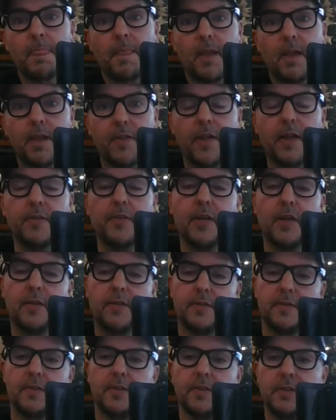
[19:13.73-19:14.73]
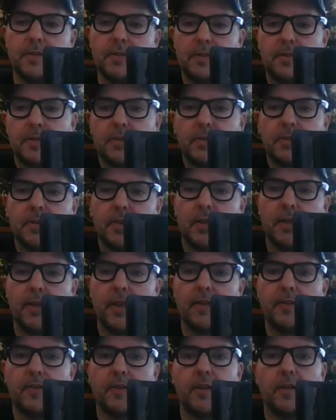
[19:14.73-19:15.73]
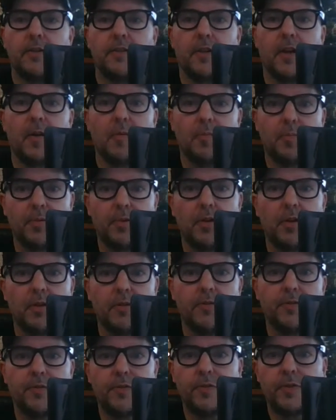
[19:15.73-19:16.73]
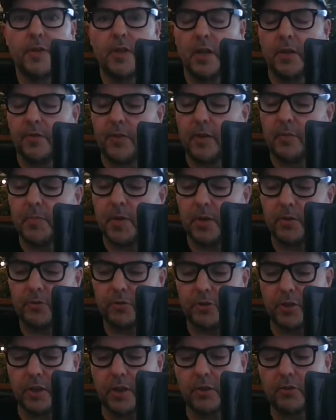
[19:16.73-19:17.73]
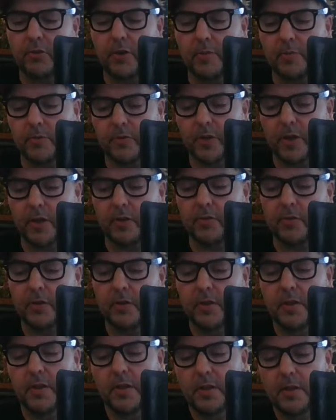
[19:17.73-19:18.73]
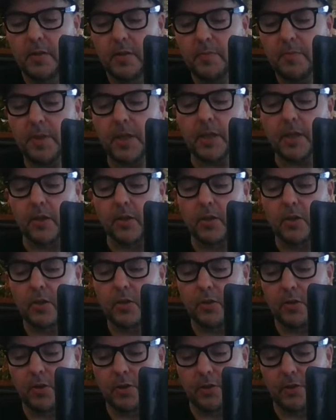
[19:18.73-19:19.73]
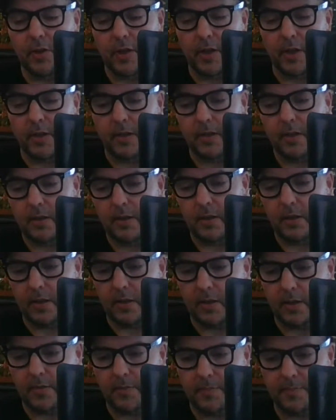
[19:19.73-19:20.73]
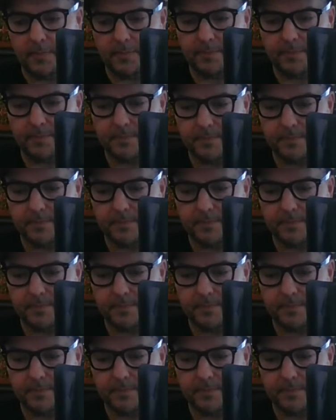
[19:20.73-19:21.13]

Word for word: yeah, that's excellent and that's an example of you know the emotion in crypto being a good thing. Um,